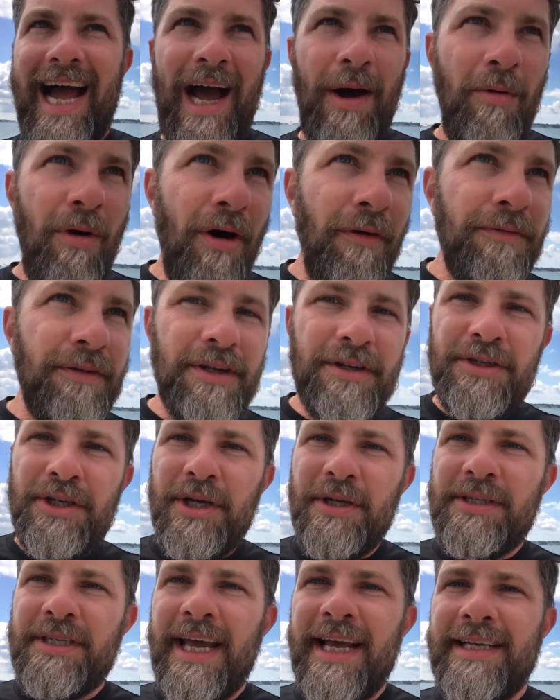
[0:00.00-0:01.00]
How often
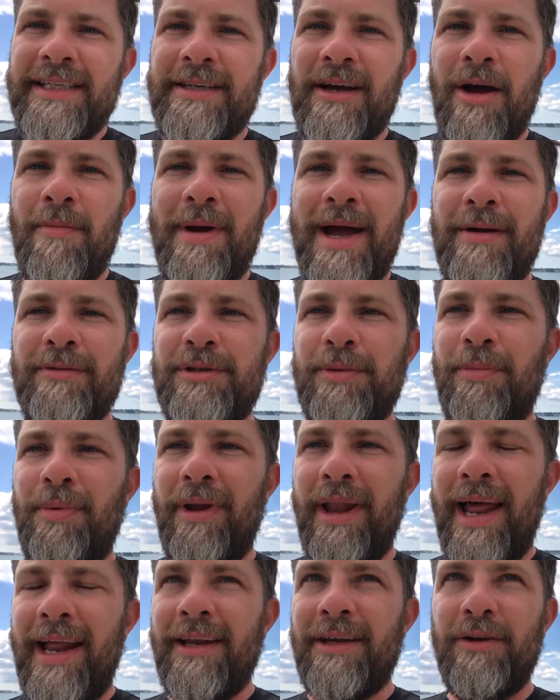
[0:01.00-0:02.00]
do you take time out to
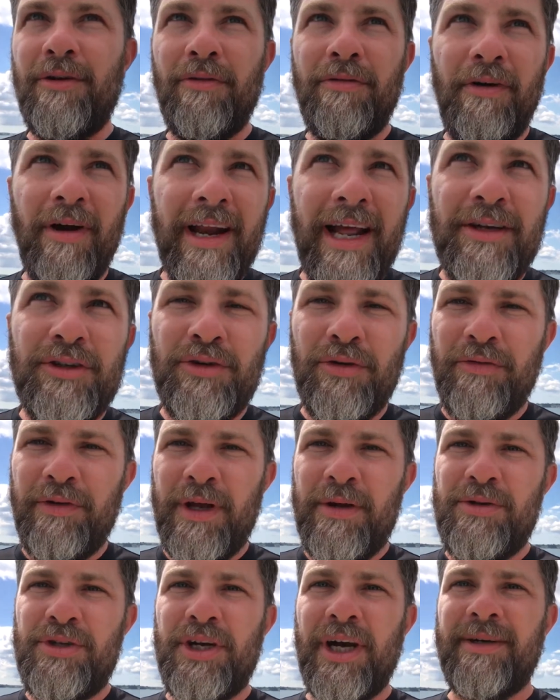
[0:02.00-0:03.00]
plan your financial
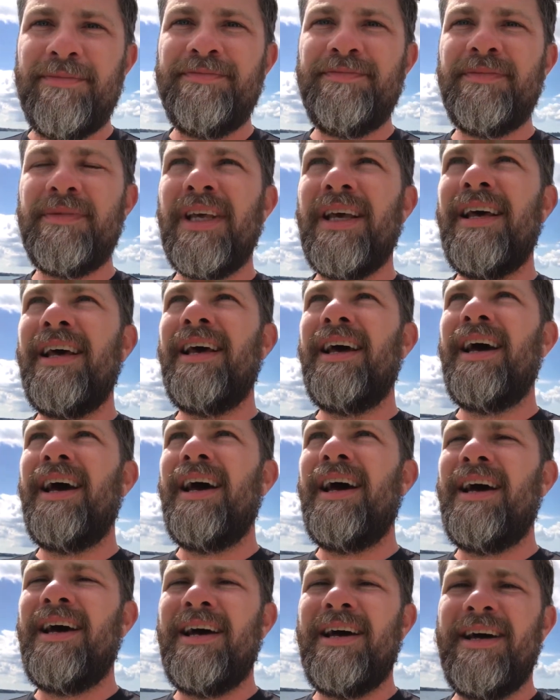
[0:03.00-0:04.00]
future?
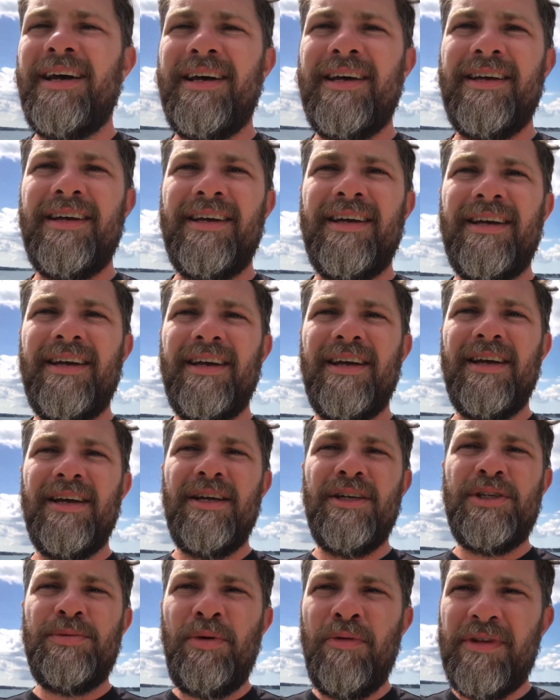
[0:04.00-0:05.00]
Uh,
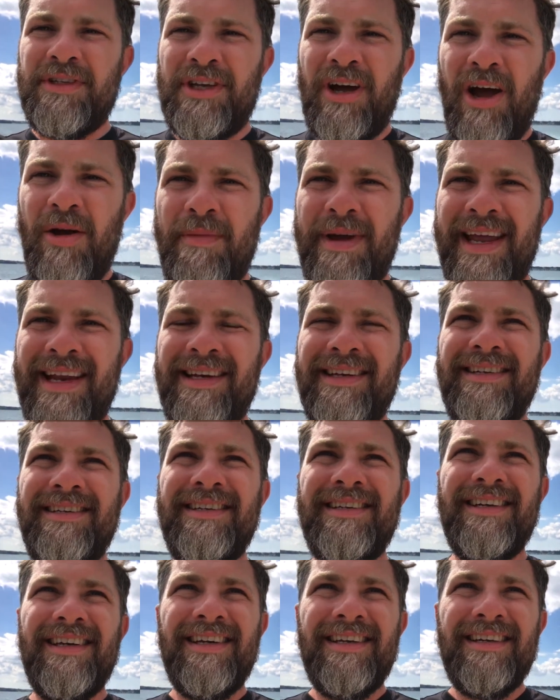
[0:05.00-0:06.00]
to put the time in
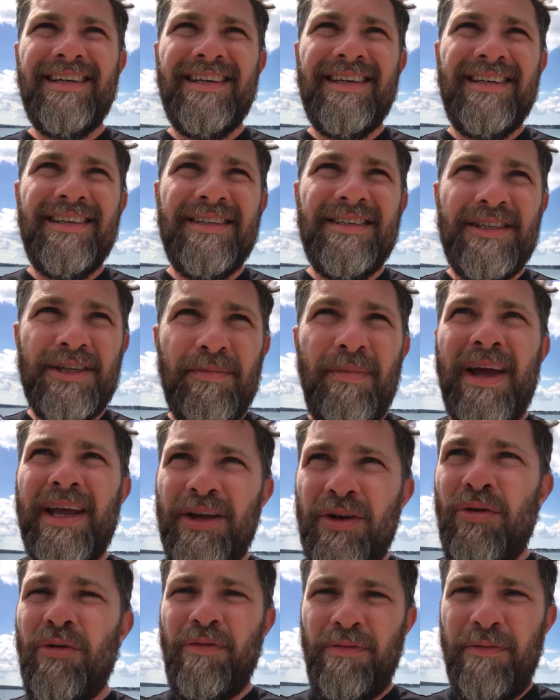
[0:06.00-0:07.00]
to
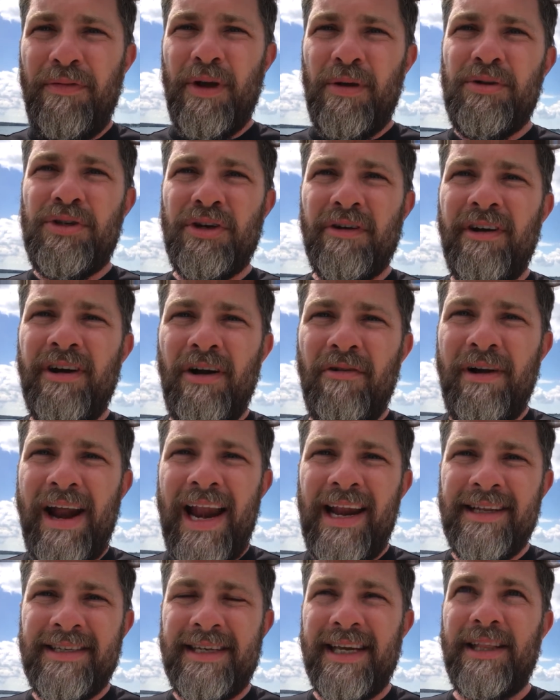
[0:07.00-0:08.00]
make your future a
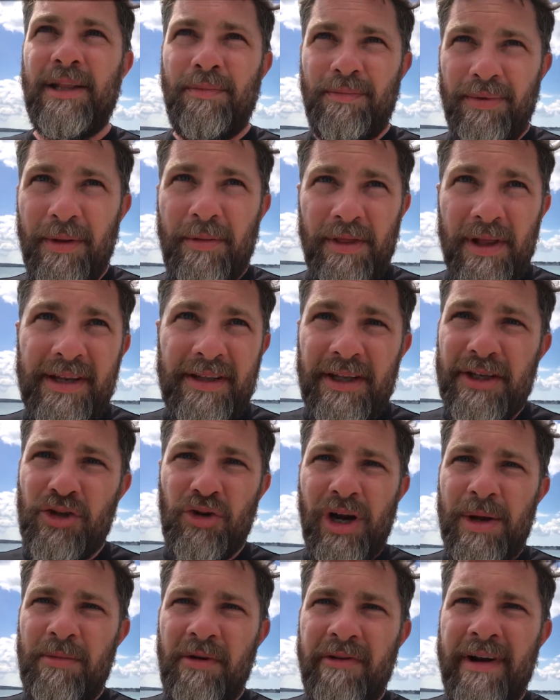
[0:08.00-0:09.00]
reality, the, the, the
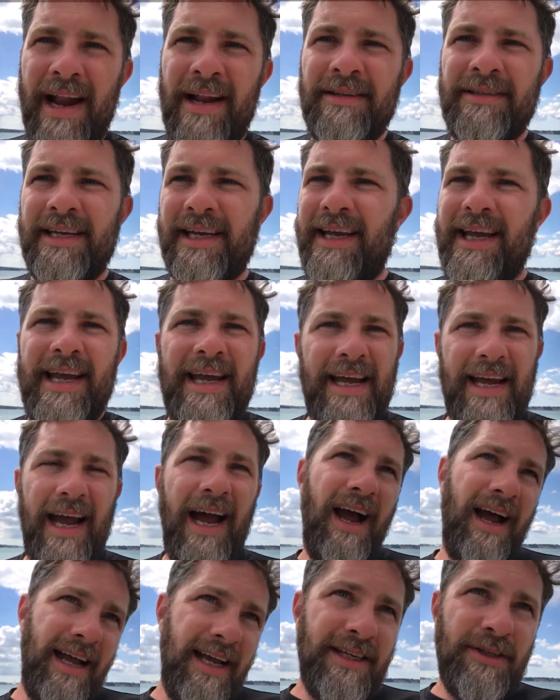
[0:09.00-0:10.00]
dream a reality
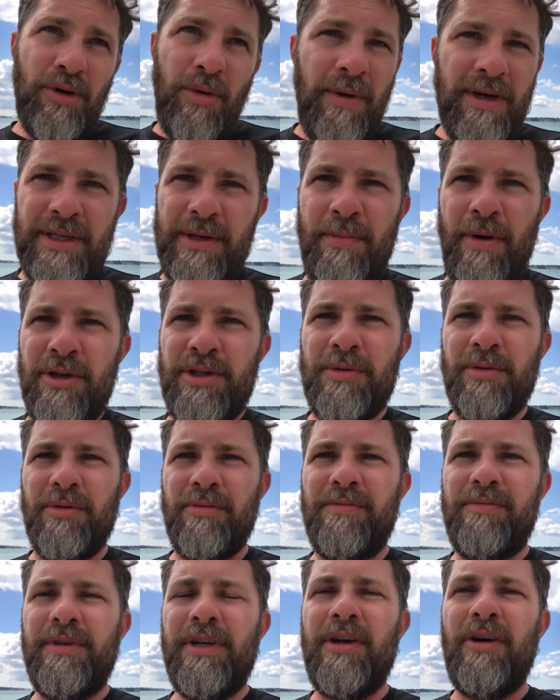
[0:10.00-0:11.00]
it's almost
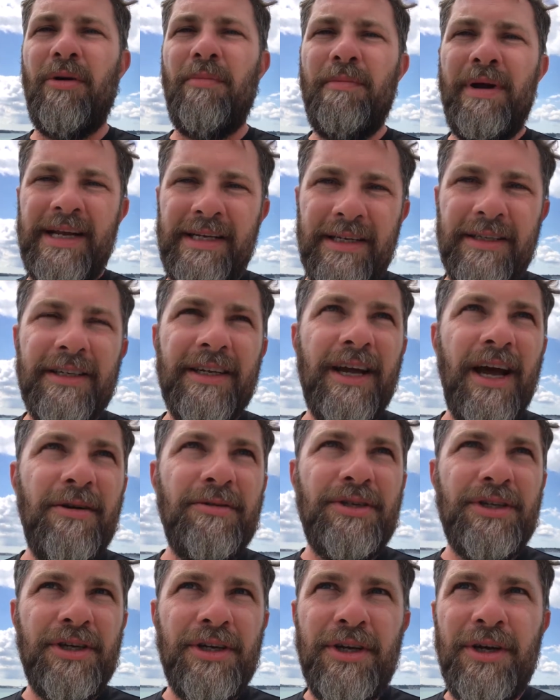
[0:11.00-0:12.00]
impossible. You've got meetings to
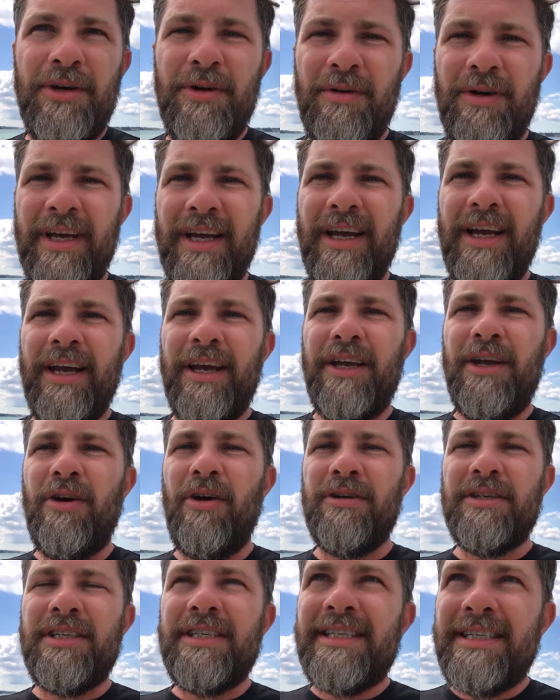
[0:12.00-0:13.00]
go to, you've
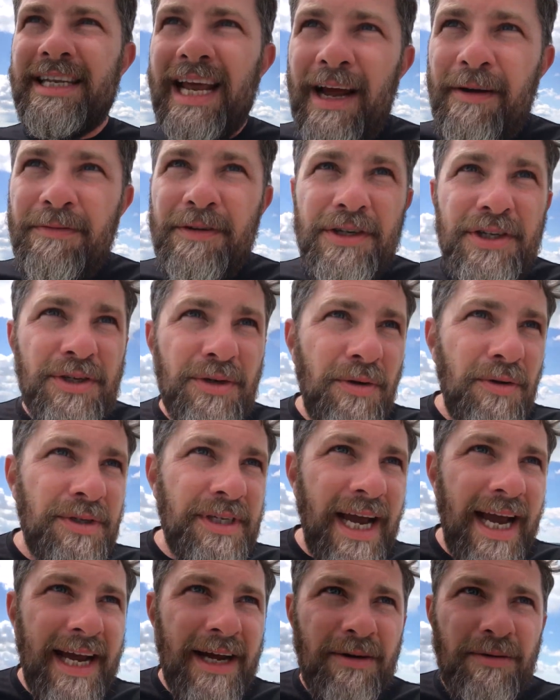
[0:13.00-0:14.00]
got staff to
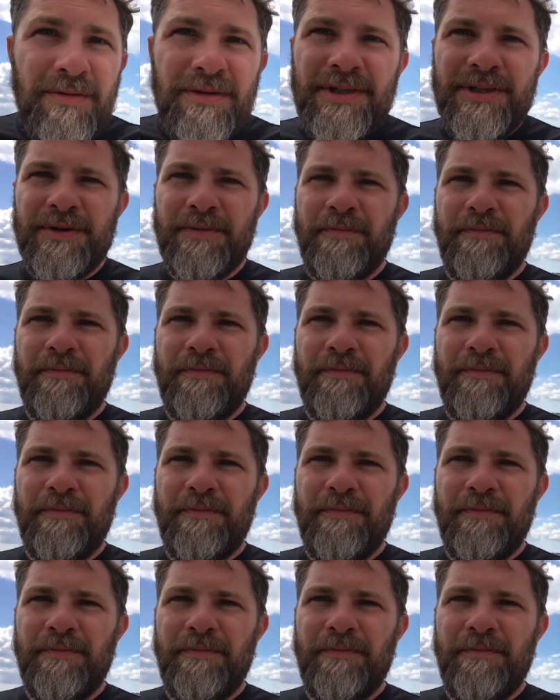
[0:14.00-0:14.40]
sort out,